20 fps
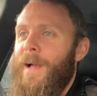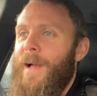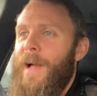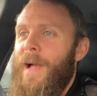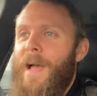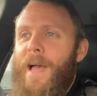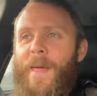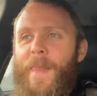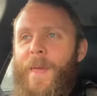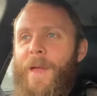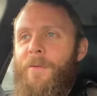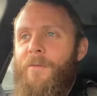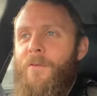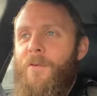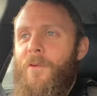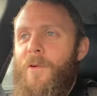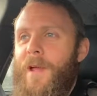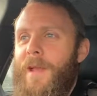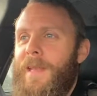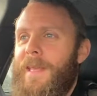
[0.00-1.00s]
and then
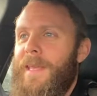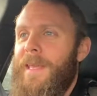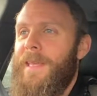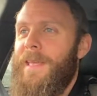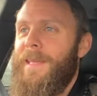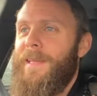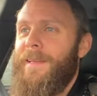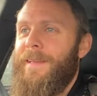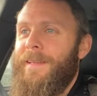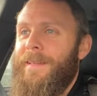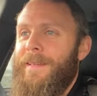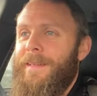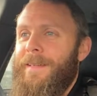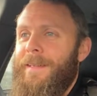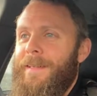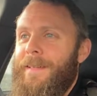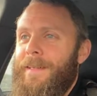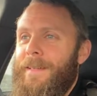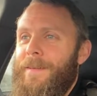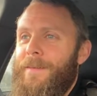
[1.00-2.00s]
ready
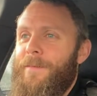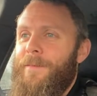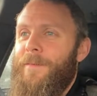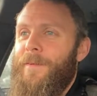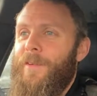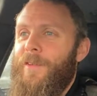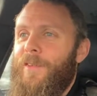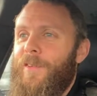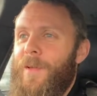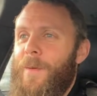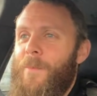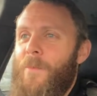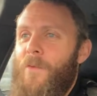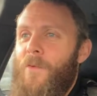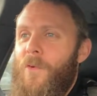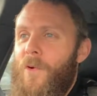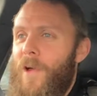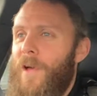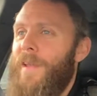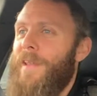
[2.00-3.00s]
for some
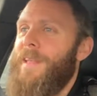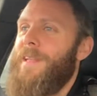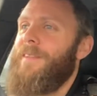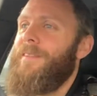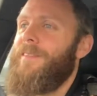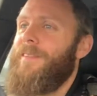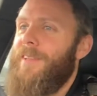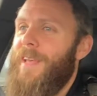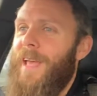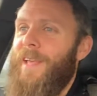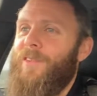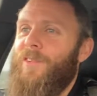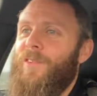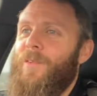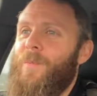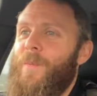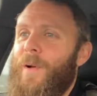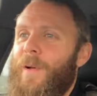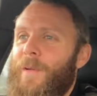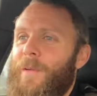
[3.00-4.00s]
running
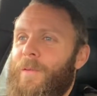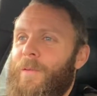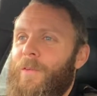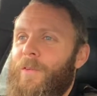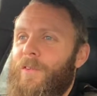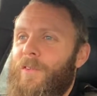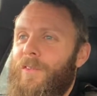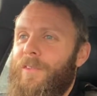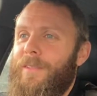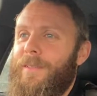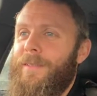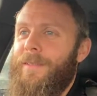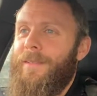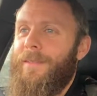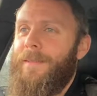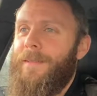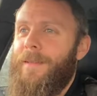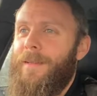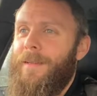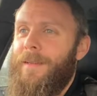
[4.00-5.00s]
test miles,
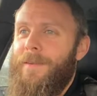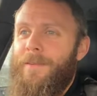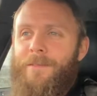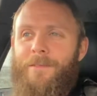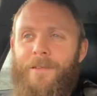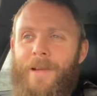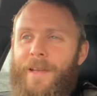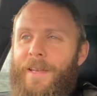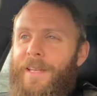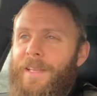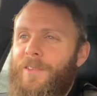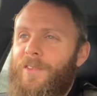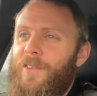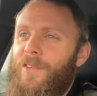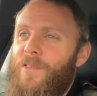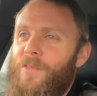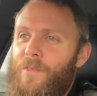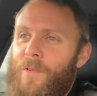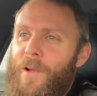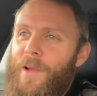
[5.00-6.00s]
ready to
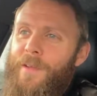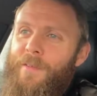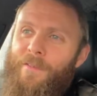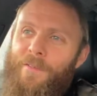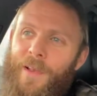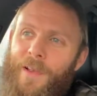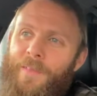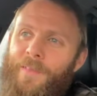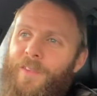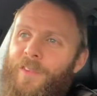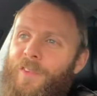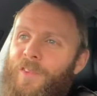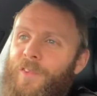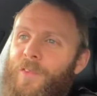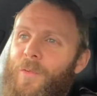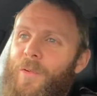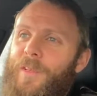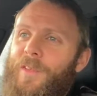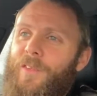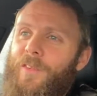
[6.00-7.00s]
drive around the
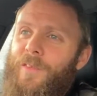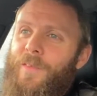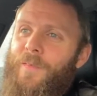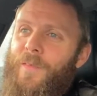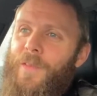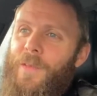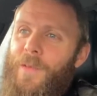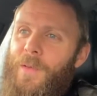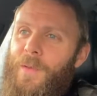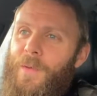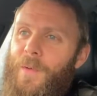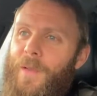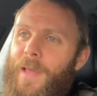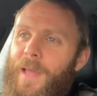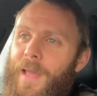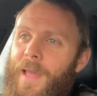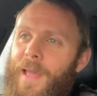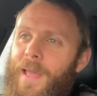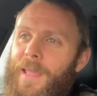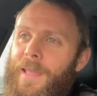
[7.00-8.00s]
streets of the
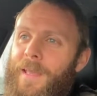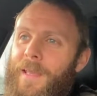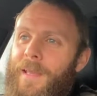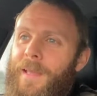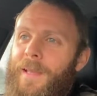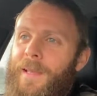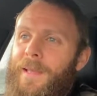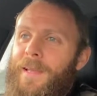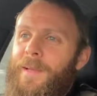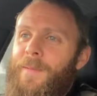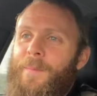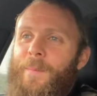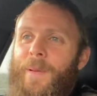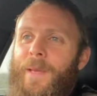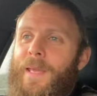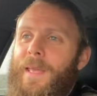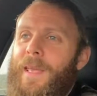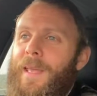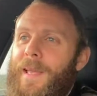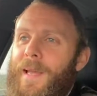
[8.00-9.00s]
UK
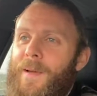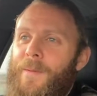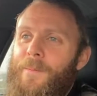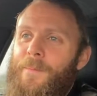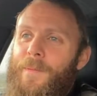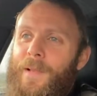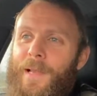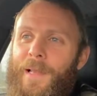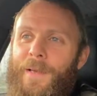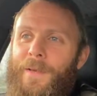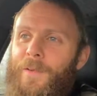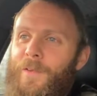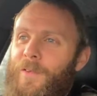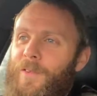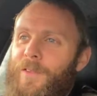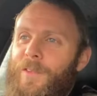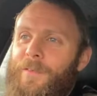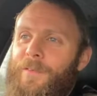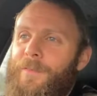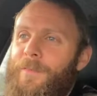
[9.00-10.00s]
picking up
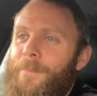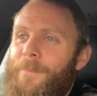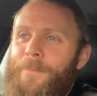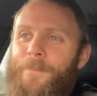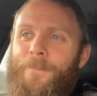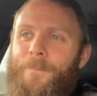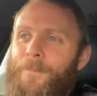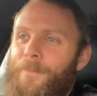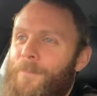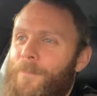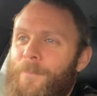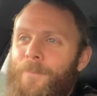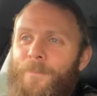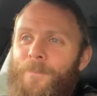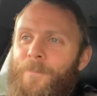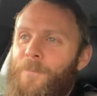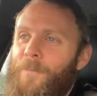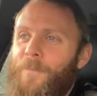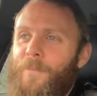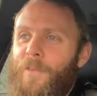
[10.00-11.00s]
loads of
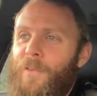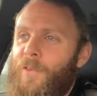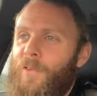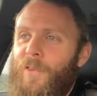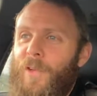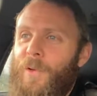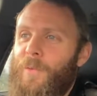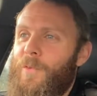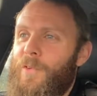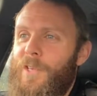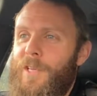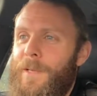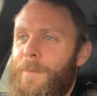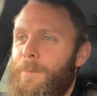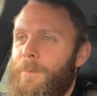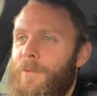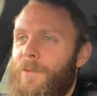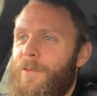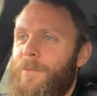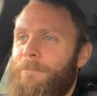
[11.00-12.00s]
stone
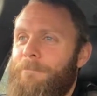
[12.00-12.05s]
chips.